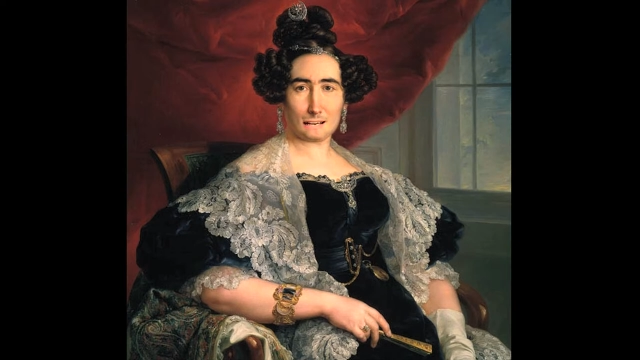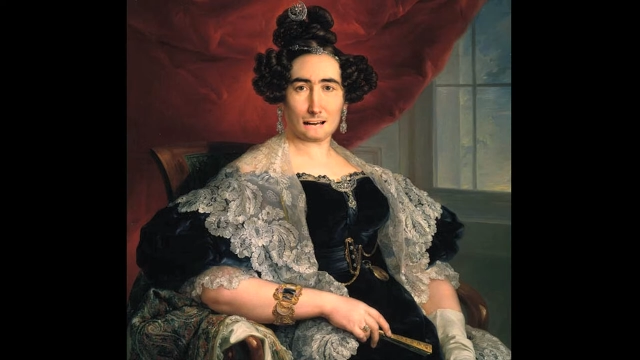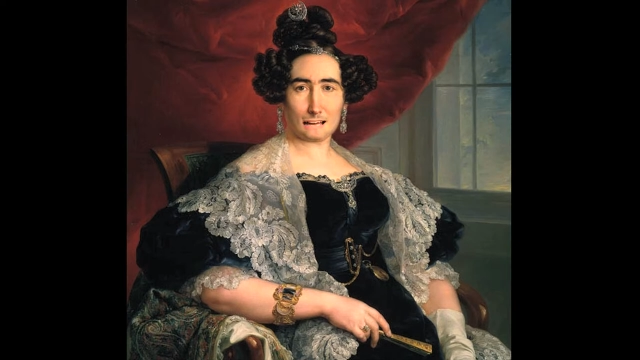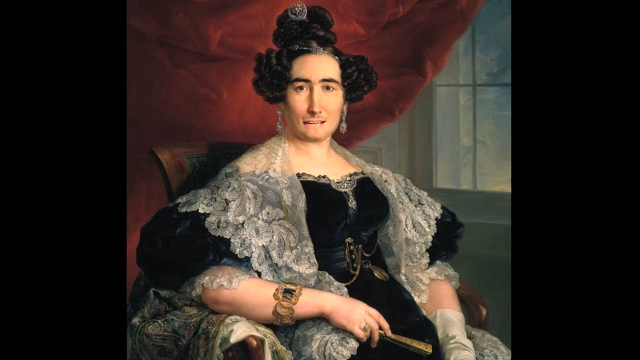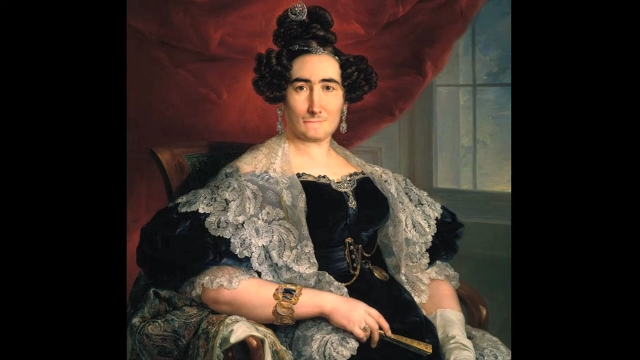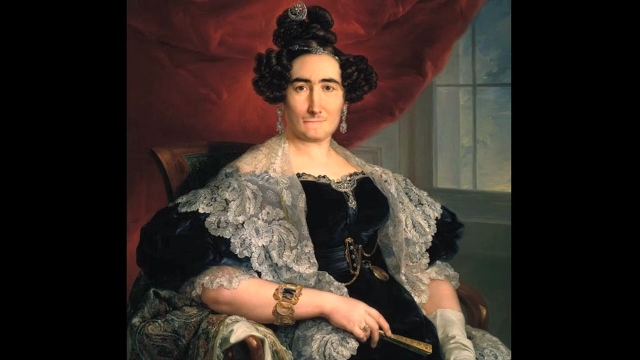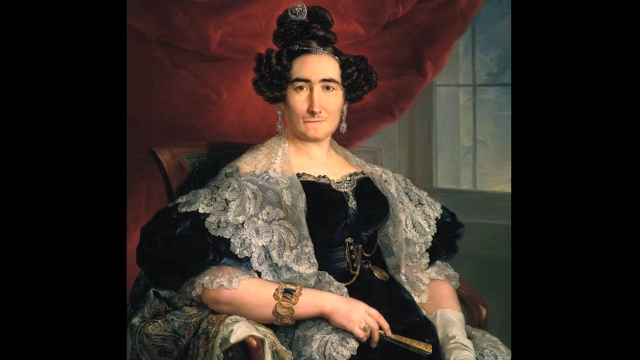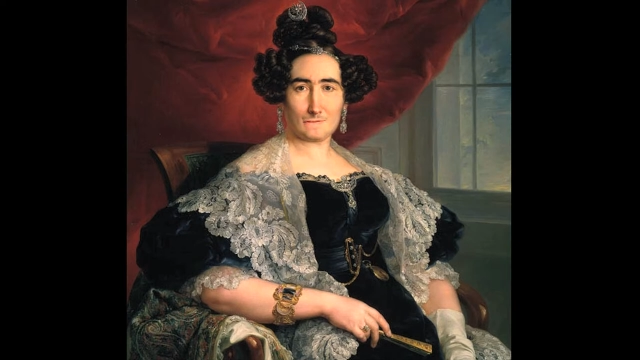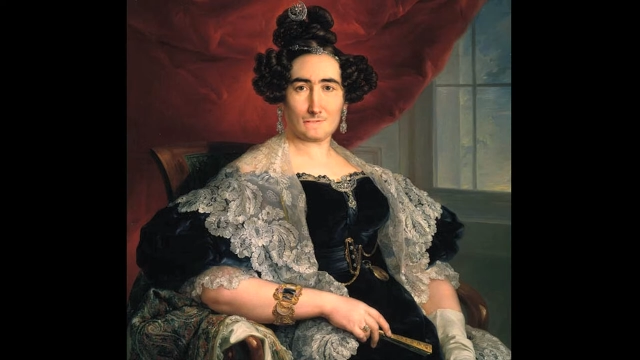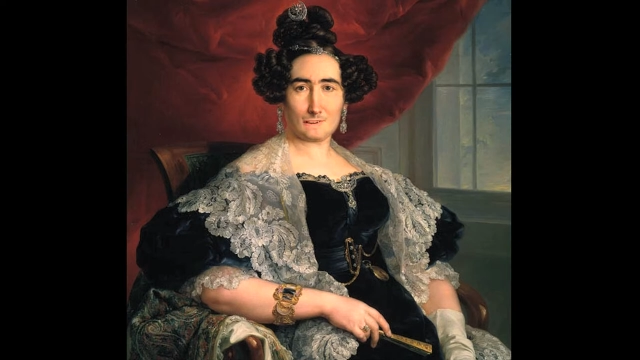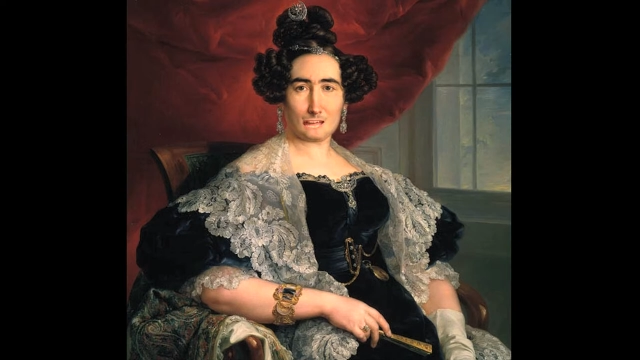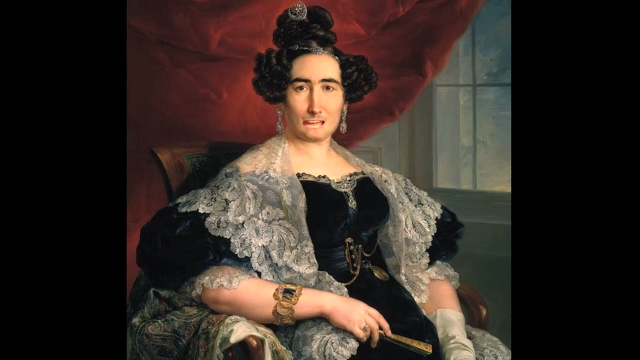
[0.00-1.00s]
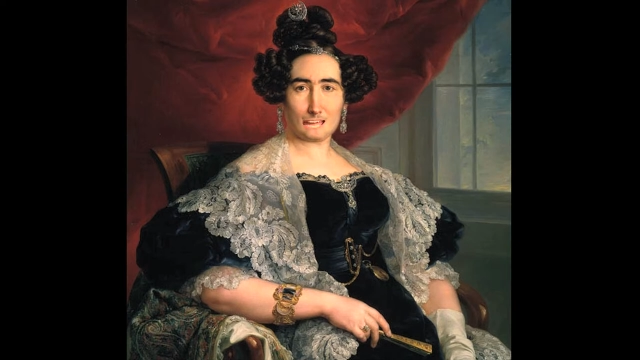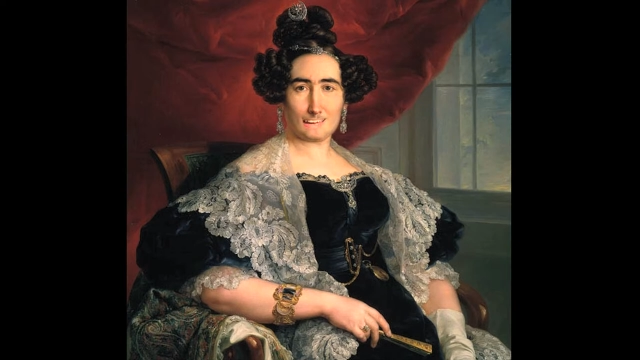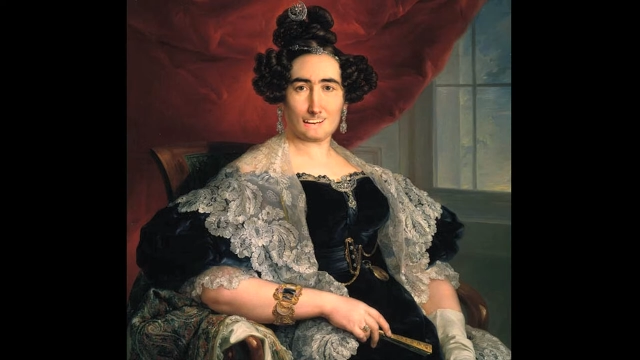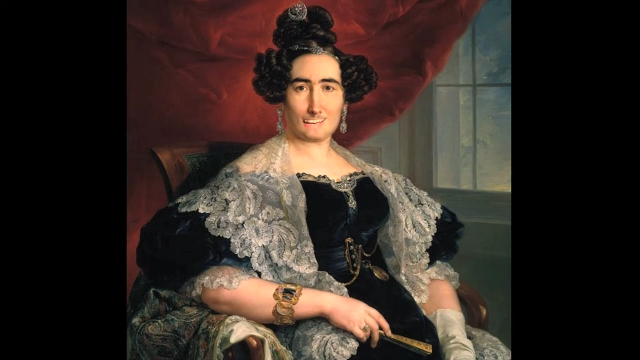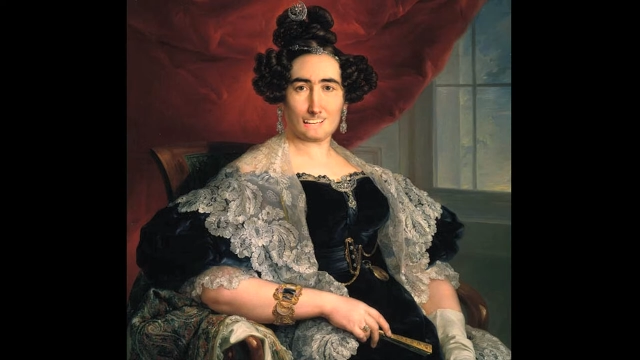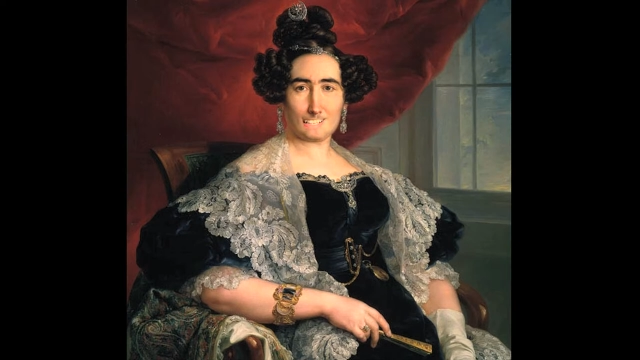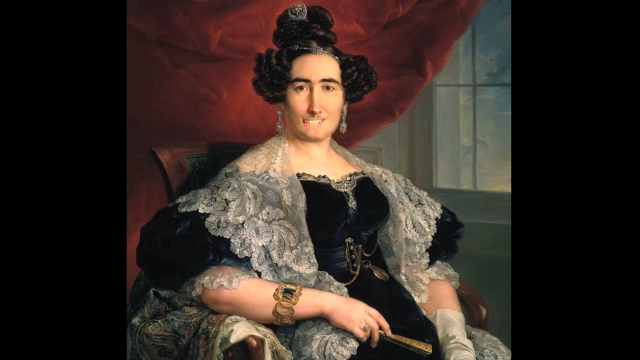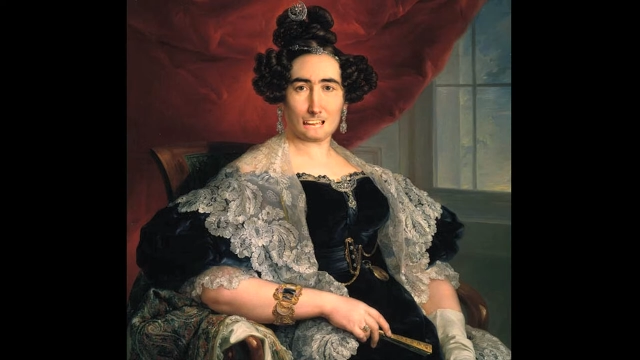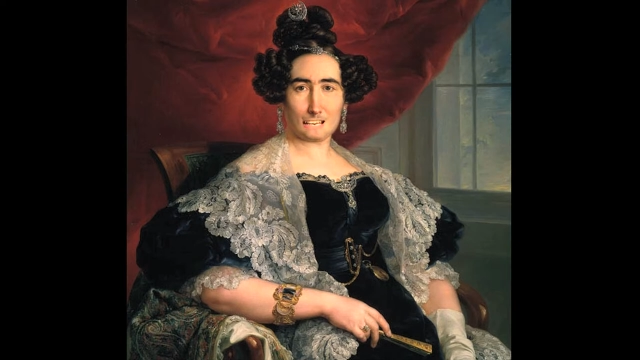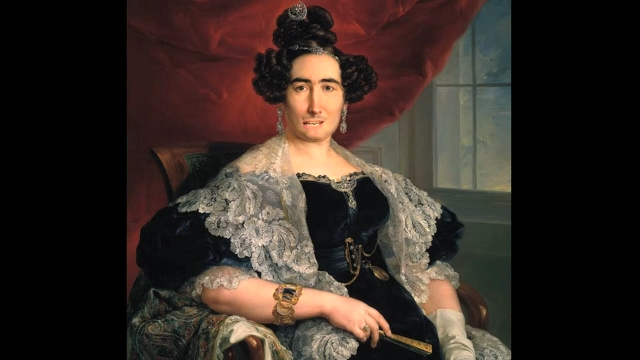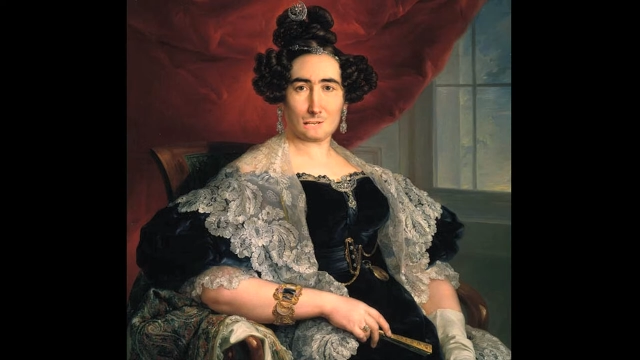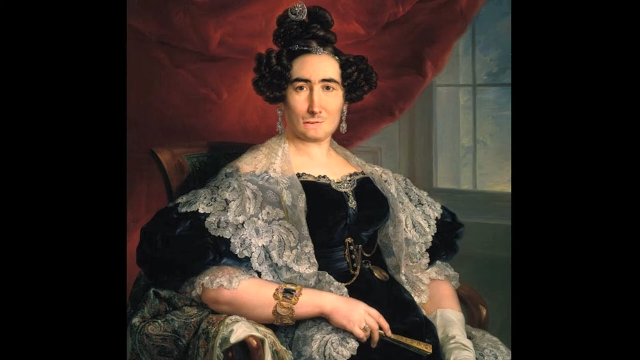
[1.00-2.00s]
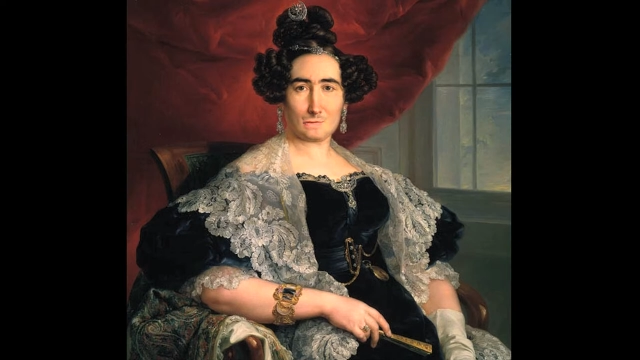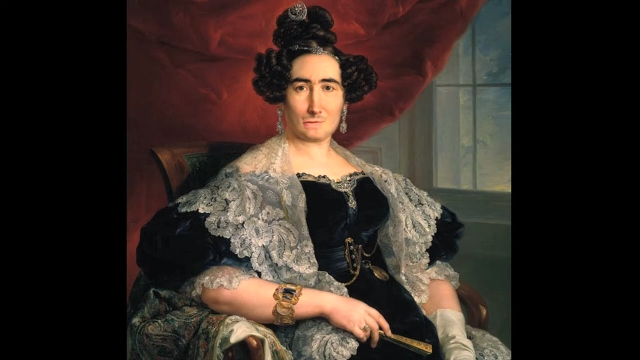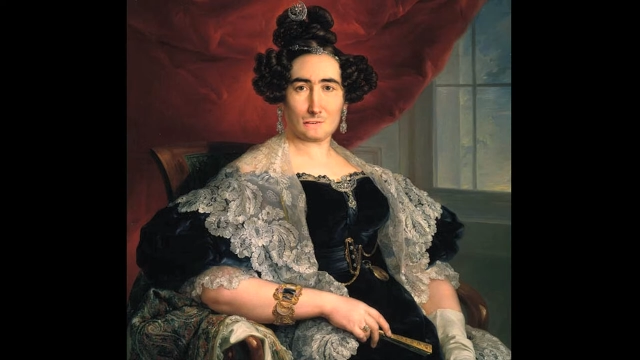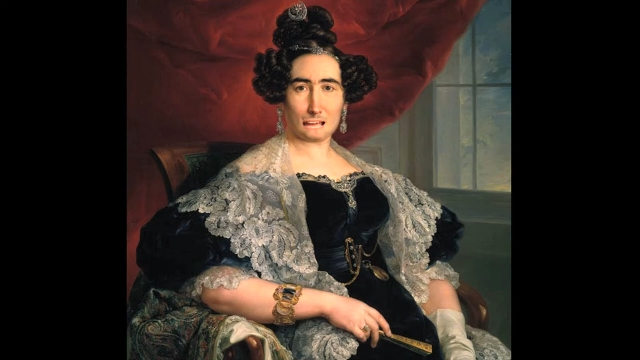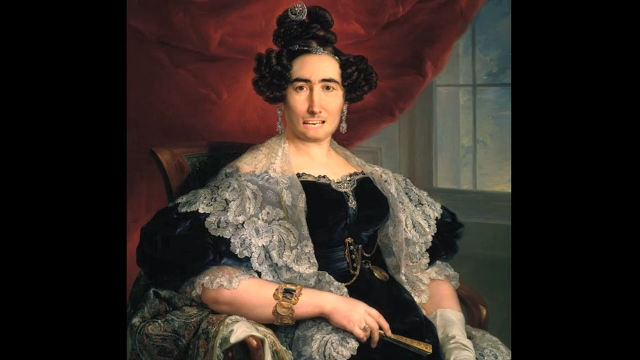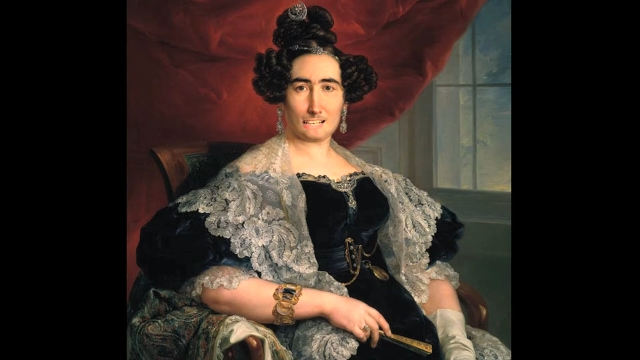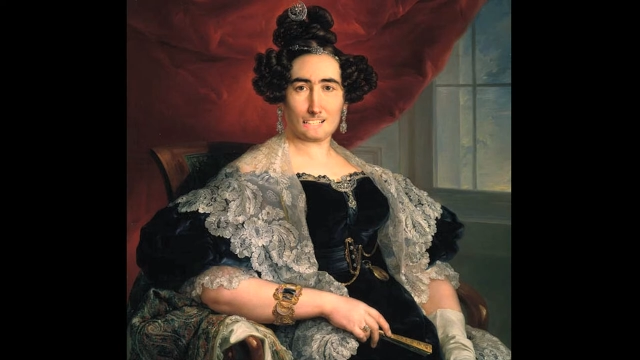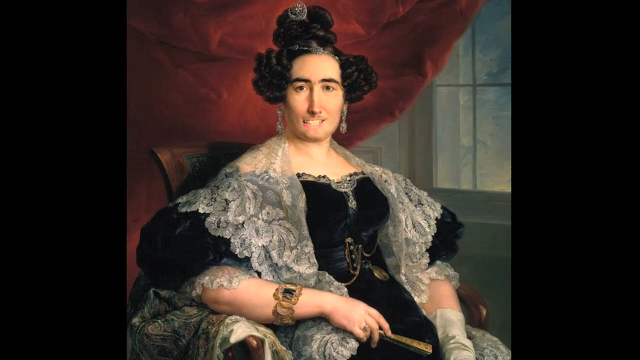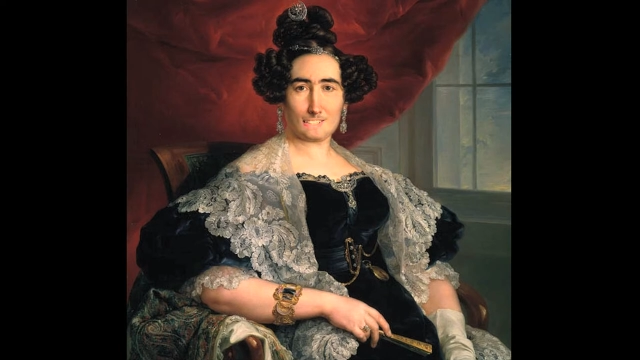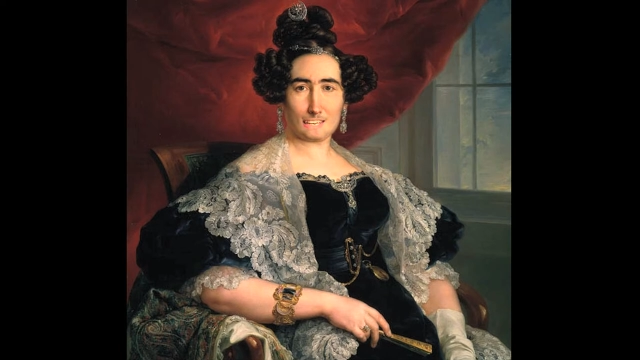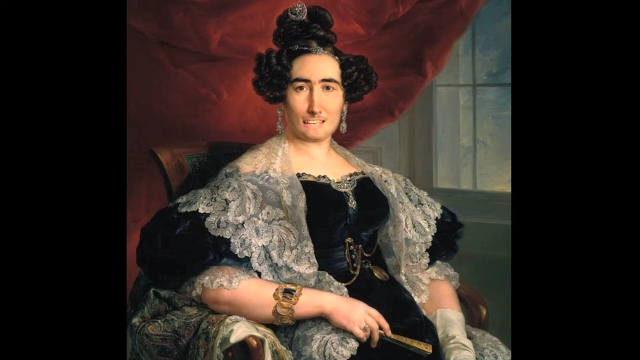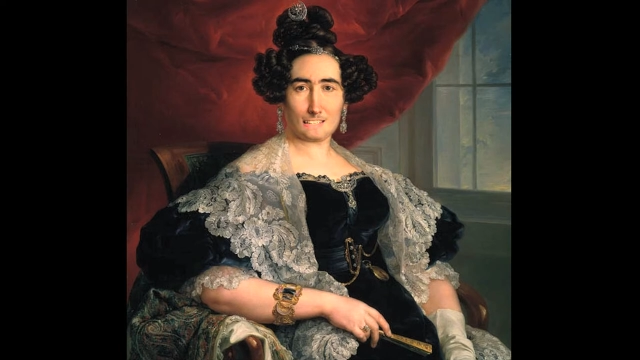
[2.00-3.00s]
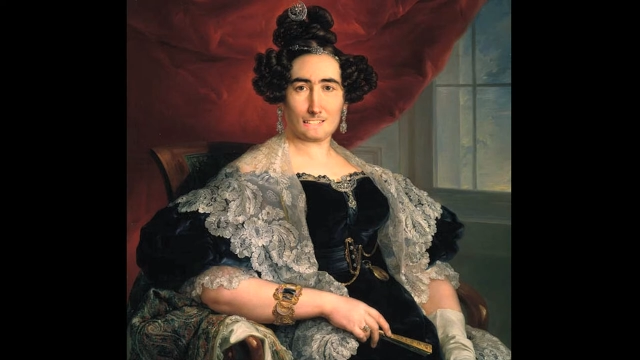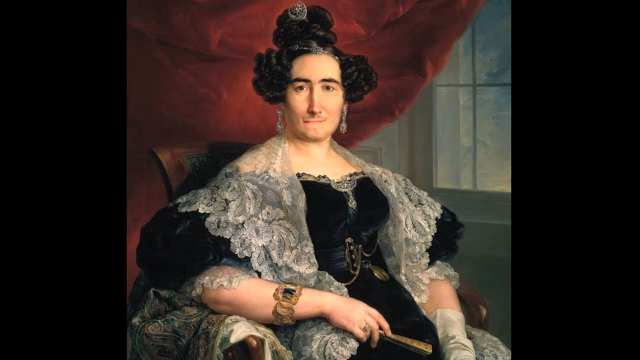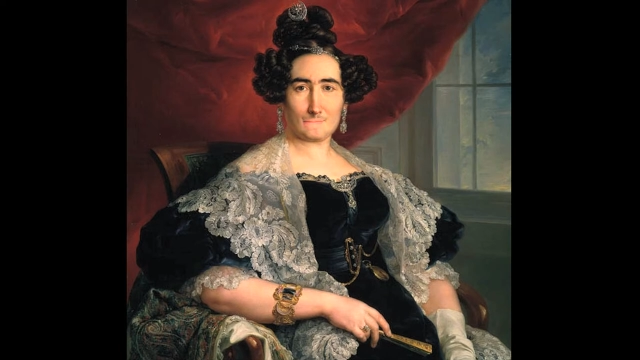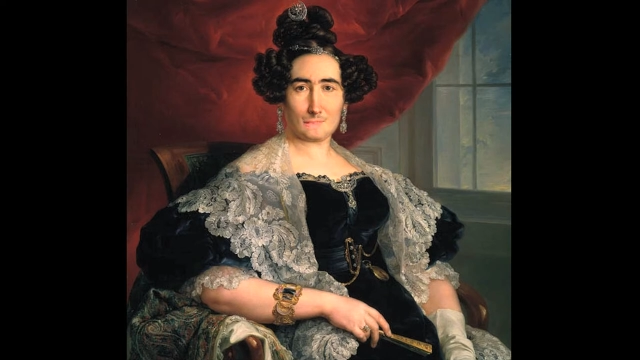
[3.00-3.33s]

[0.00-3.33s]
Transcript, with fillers: I am very excited to finally see it.